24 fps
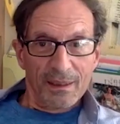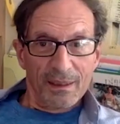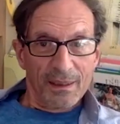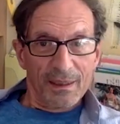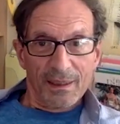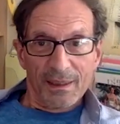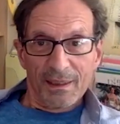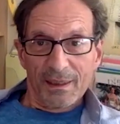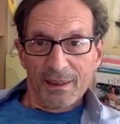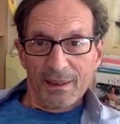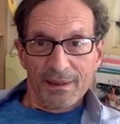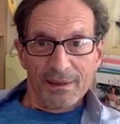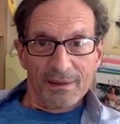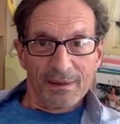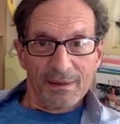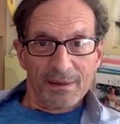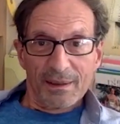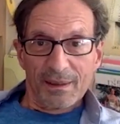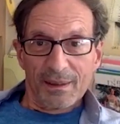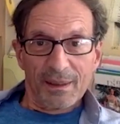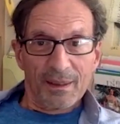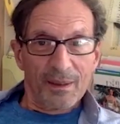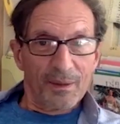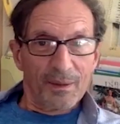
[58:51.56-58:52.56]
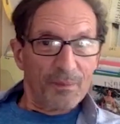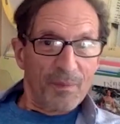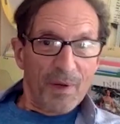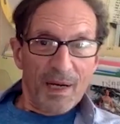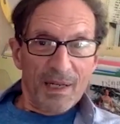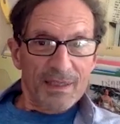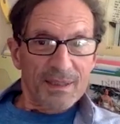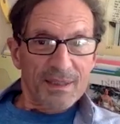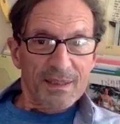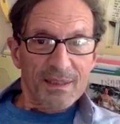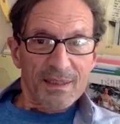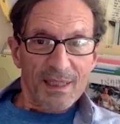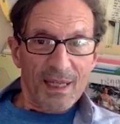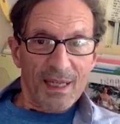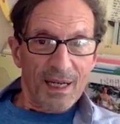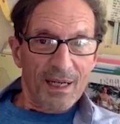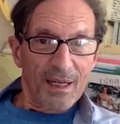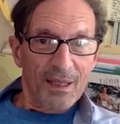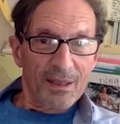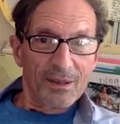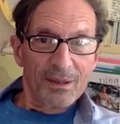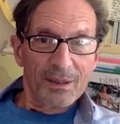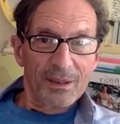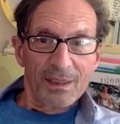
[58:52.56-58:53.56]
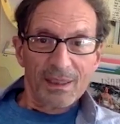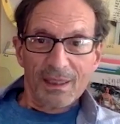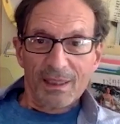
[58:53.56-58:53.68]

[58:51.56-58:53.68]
in uh, Moscow